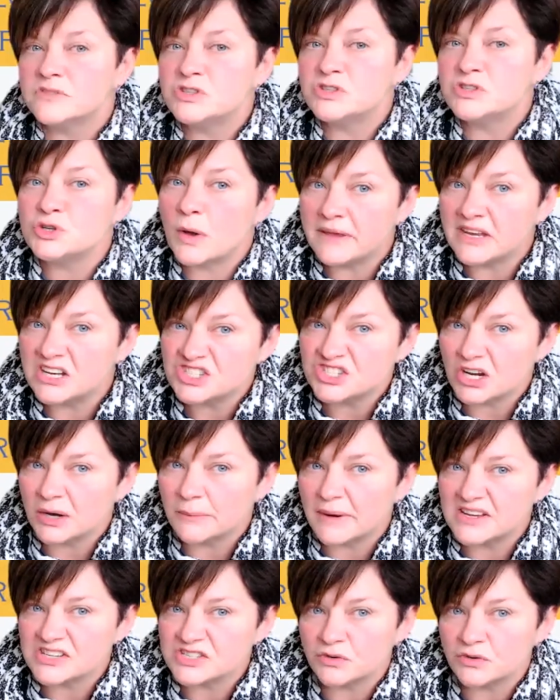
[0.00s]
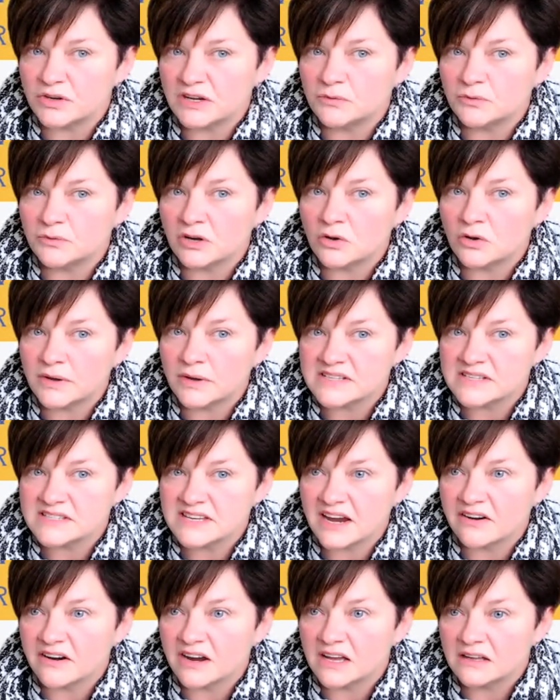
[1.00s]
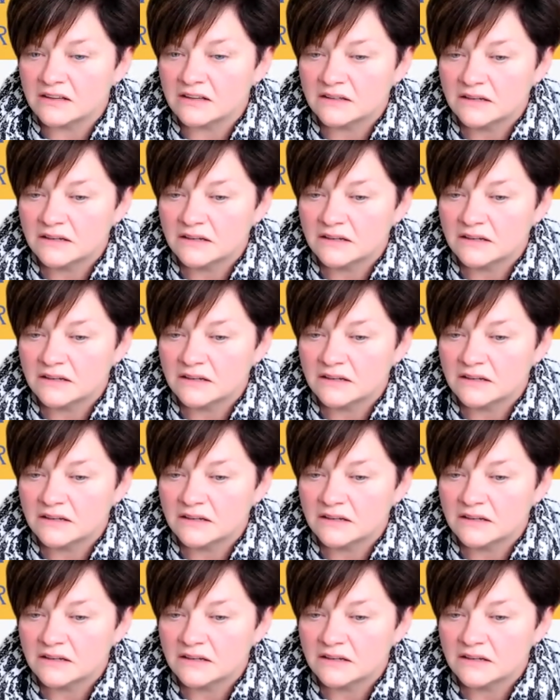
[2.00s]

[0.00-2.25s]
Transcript: want me to share my screen real quick, Sarah?